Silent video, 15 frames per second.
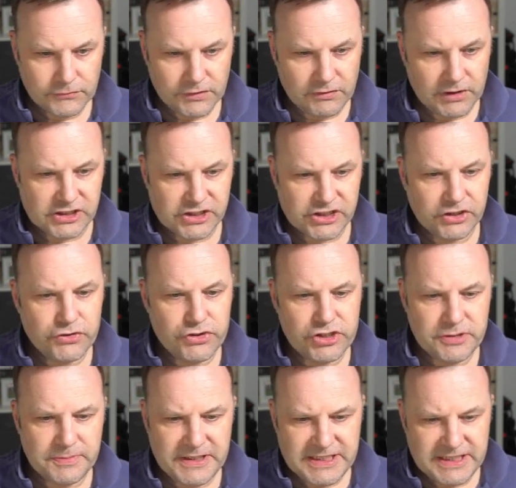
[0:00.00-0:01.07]
Right,
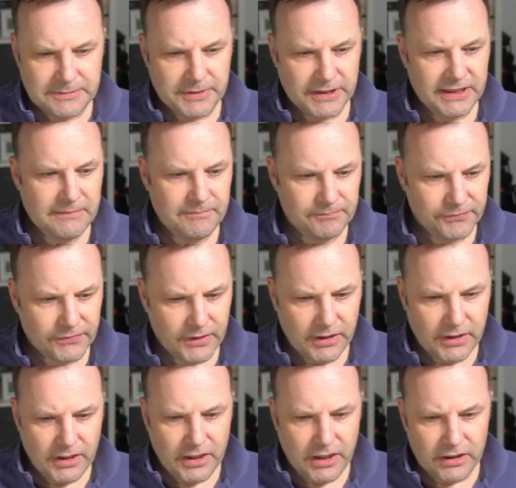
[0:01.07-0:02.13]
solutions PCP.
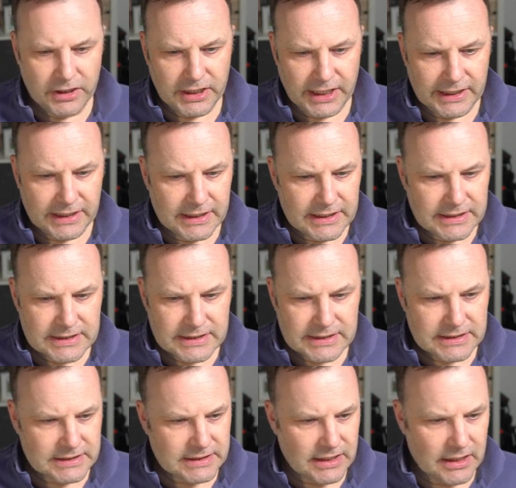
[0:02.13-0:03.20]
Okay,
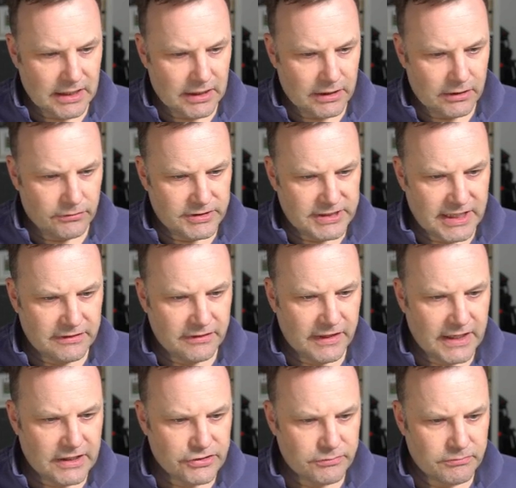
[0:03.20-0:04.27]
so
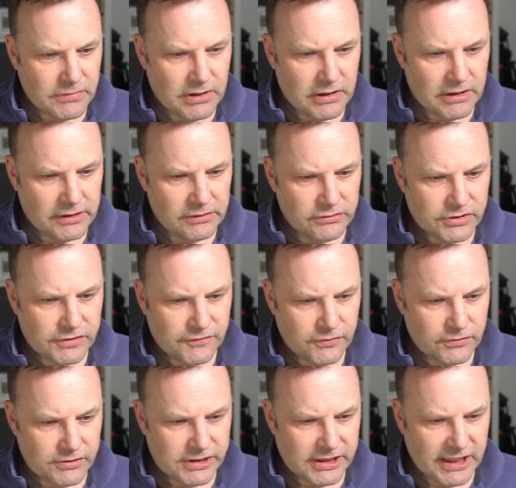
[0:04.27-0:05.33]
10,000 miles,
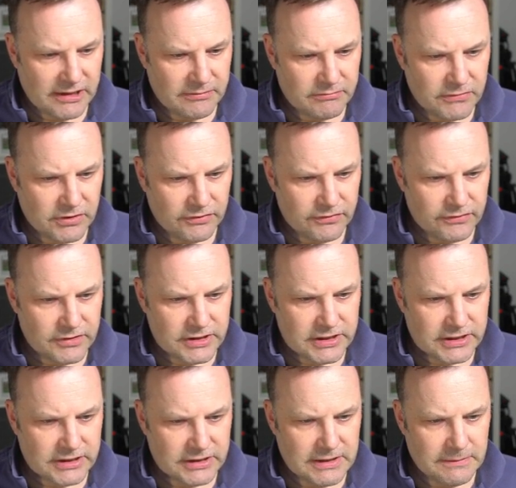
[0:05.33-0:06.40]
48
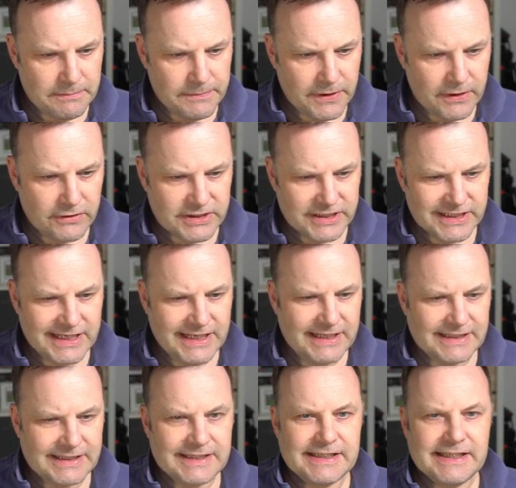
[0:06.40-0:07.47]
months,
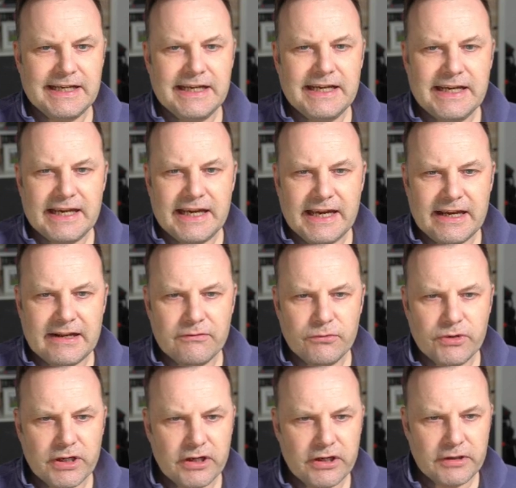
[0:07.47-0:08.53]
deposit, and
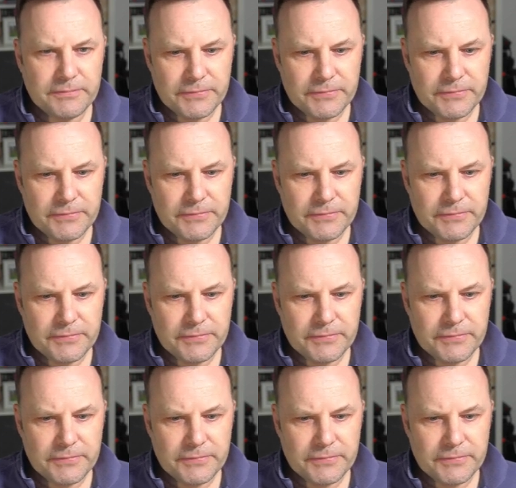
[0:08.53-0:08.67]
we're going to